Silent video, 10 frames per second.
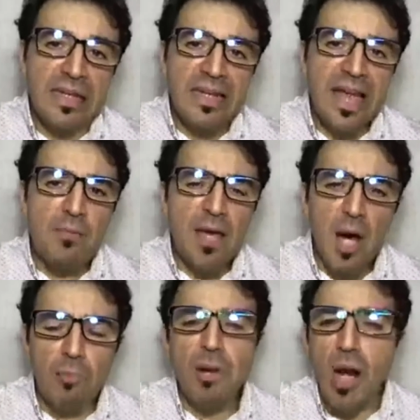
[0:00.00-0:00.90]
can
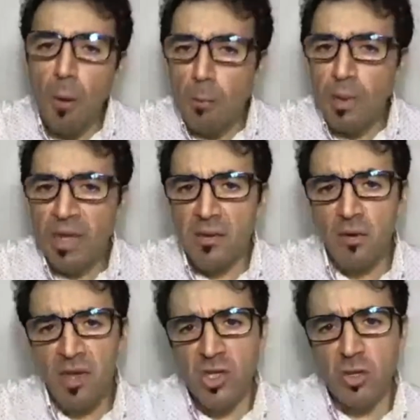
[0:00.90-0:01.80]
become lumpy
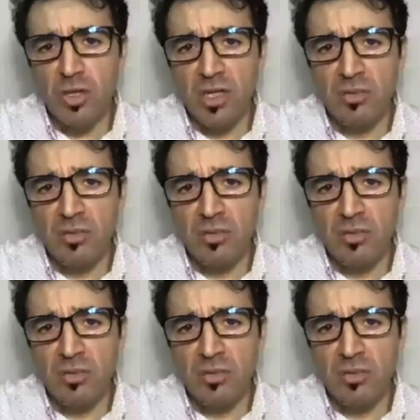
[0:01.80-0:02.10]
occasionally.